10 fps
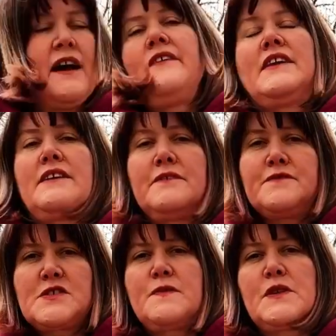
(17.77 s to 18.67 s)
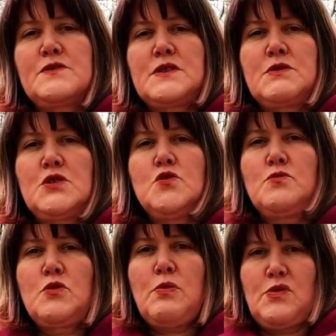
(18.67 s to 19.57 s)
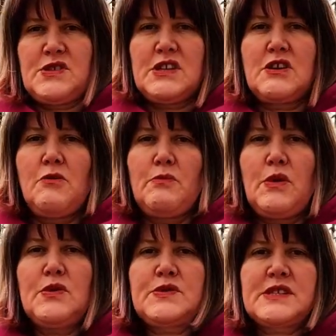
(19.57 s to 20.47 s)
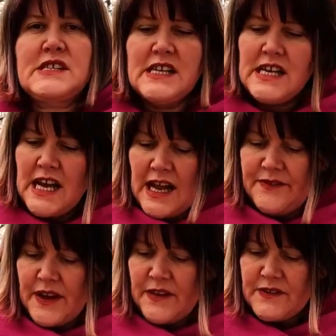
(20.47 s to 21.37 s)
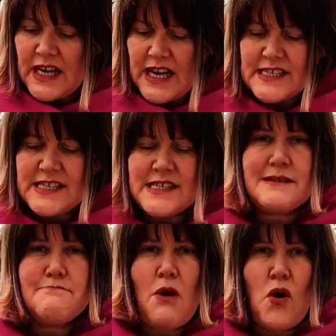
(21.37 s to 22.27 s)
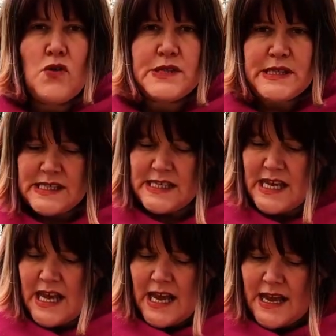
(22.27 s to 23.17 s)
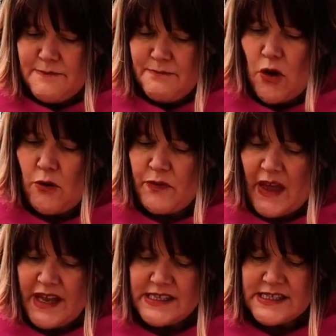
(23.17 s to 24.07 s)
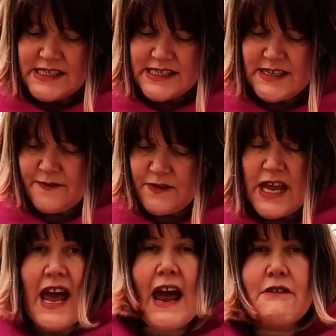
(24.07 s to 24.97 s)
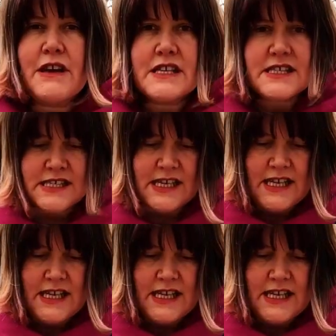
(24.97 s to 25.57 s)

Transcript: and then I've just filled it with normal potting compost, and then I've collected some moss and popped that into different areas